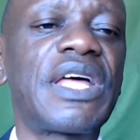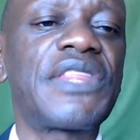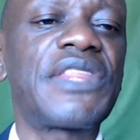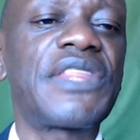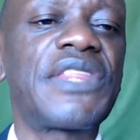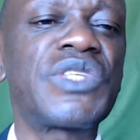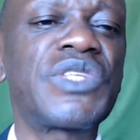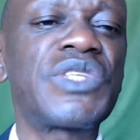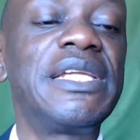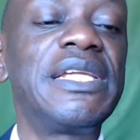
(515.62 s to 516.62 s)

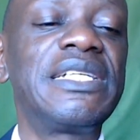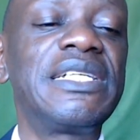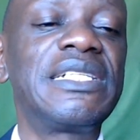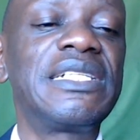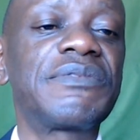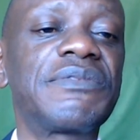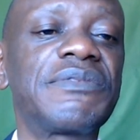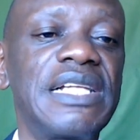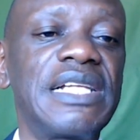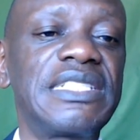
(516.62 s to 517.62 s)
requires
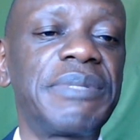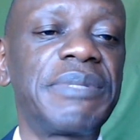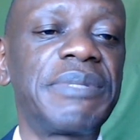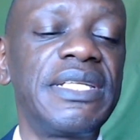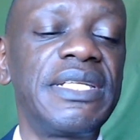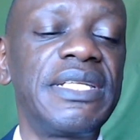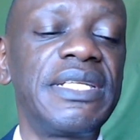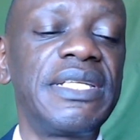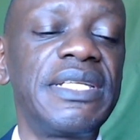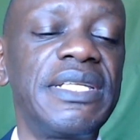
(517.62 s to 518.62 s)
about
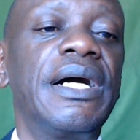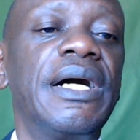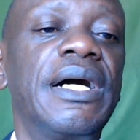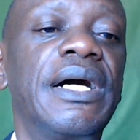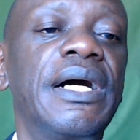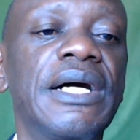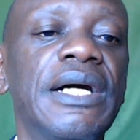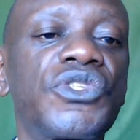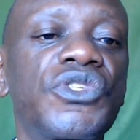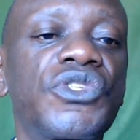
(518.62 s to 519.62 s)
1,000 milligrams
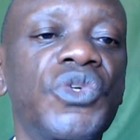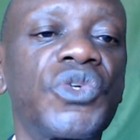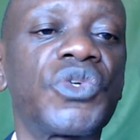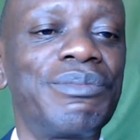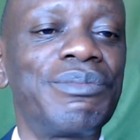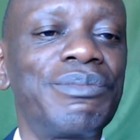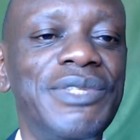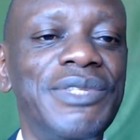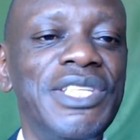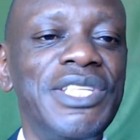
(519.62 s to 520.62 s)
of calcium per day.
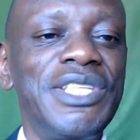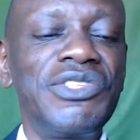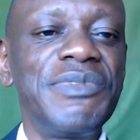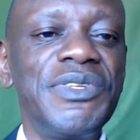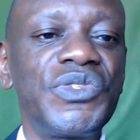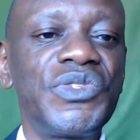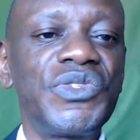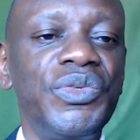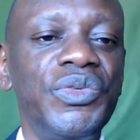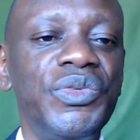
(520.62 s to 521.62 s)

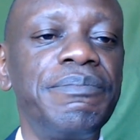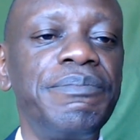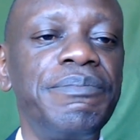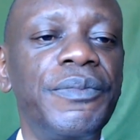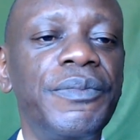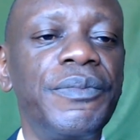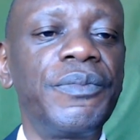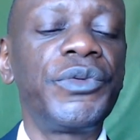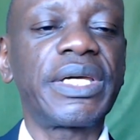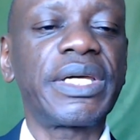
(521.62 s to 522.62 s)
So
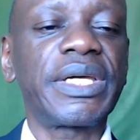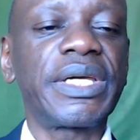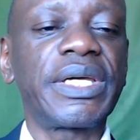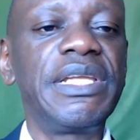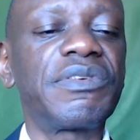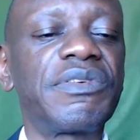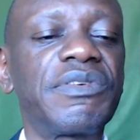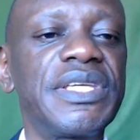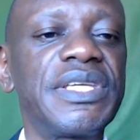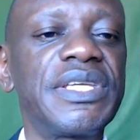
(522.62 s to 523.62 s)
that means
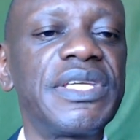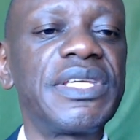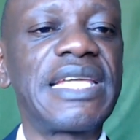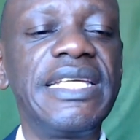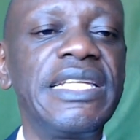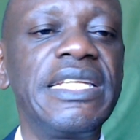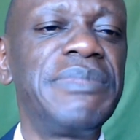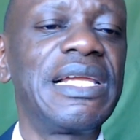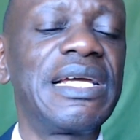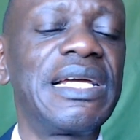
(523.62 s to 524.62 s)
you need, and
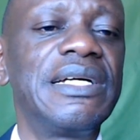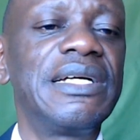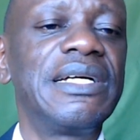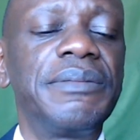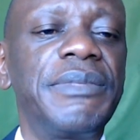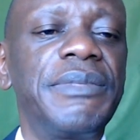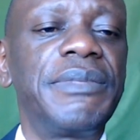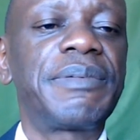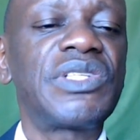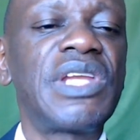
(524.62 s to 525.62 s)
you can get it mainly
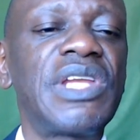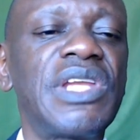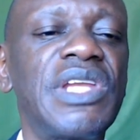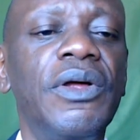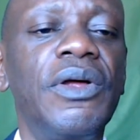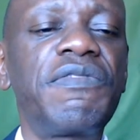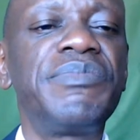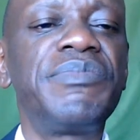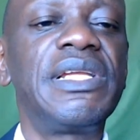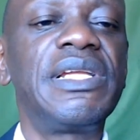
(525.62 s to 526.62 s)
from things like dairy,
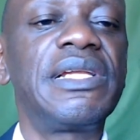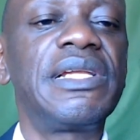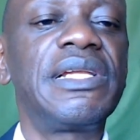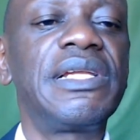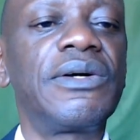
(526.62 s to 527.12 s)
milk,